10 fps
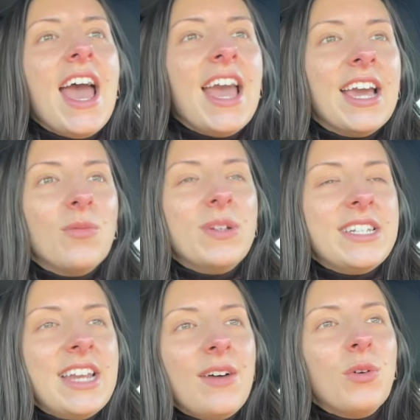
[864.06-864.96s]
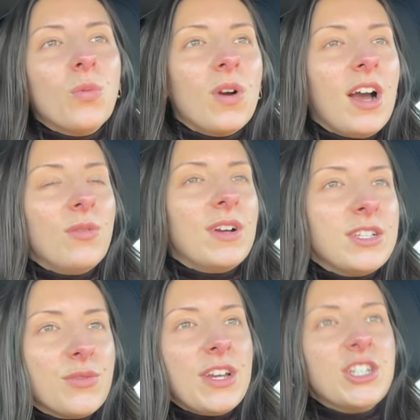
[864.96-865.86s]
and we didn't have a, a
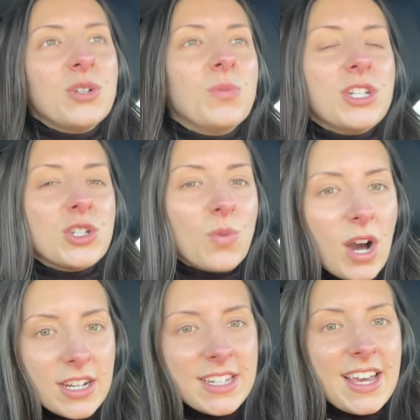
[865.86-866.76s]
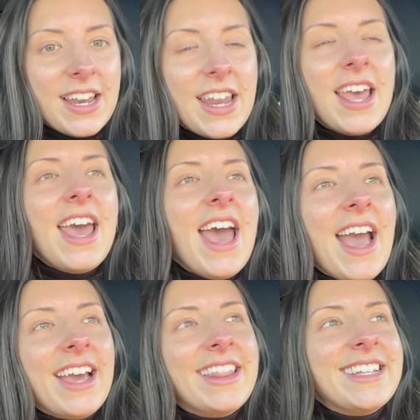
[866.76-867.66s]
reservation. We just walked in
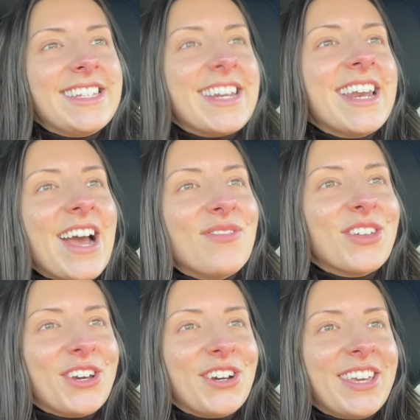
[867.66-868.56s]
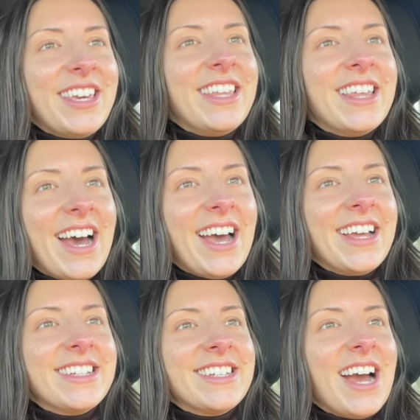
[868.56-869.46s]
and they didn't have the cookie
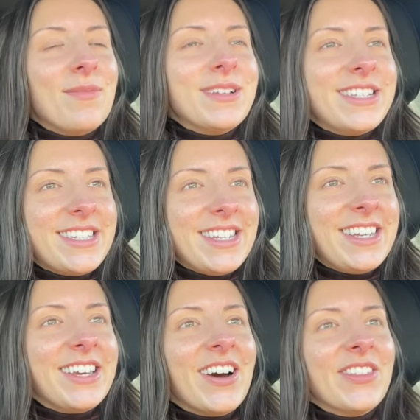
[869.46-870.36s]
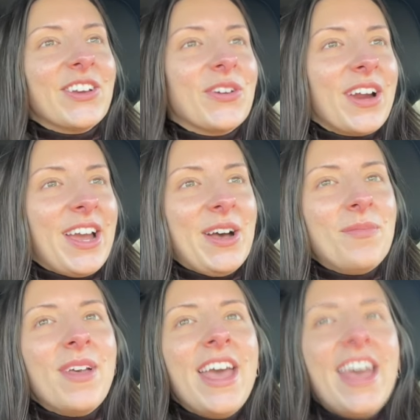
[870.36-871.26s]
that I've been seeing on the
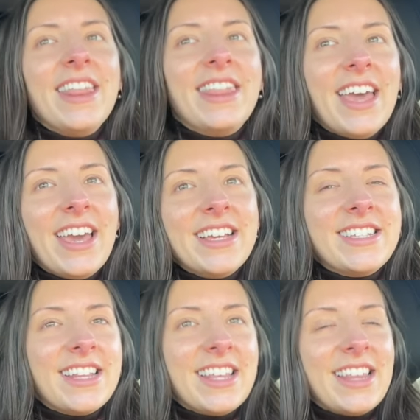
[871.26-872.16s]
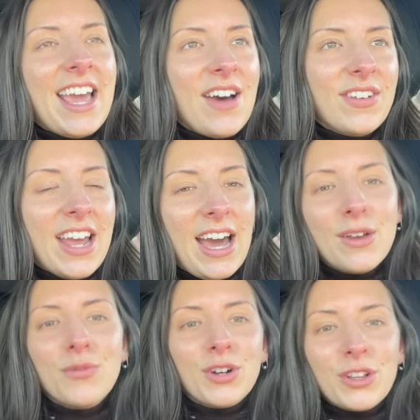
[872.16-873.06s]
gram. They said that they haven't had
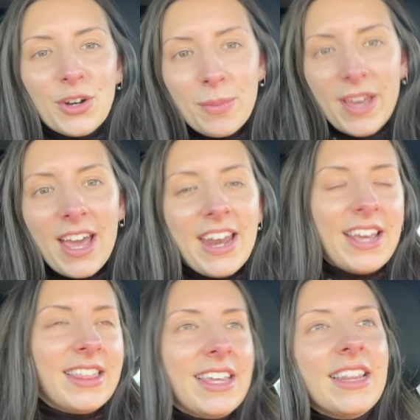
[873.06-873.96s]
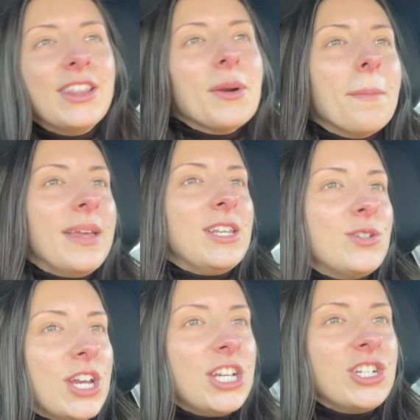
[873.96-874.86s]
it for a little bit and I think that there are menu
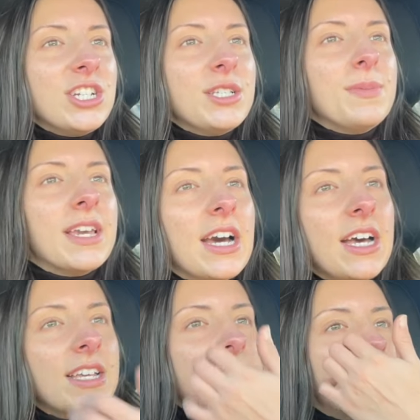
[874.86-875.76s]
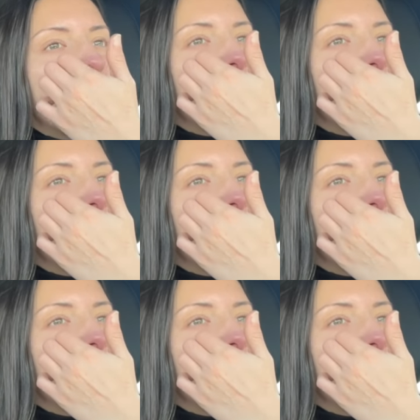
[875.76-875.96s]
changes because